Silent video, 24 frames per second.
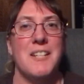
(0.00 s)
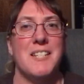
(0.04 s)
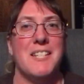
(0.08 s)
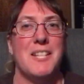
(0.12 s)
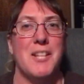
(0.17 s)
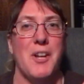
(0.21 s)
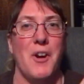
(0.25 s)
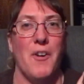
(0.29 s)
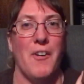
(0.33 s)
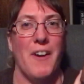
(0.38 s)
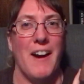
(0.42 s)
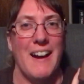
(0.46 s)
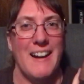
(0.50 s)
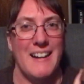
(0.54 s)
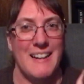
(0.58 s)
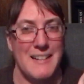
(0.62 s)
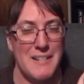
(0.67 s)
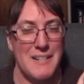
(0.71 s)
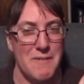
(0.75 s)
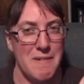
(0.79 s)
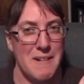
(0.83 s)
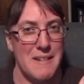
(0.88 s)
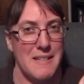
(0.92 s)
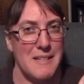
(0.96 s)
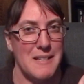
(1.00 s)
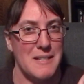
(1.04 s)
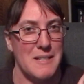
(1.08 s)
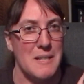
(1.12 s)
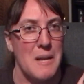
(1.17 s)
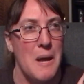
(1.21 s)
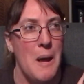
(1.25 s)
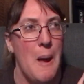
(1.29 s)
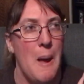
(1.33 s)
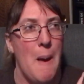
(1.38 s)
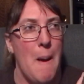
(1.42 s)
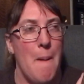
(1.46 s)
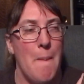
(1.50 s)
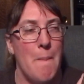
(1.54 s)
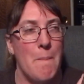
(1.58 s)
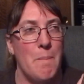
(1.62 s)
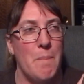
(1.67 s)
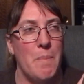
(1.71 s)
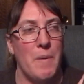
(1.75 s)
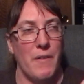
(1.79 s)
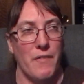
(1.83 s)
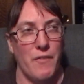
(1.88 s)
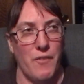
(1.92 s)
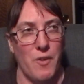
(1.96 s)
So I need to read this
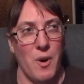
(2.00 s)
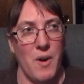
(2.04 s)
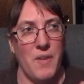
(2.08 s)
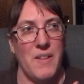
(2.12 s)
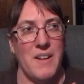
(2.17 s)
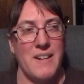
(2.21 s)
before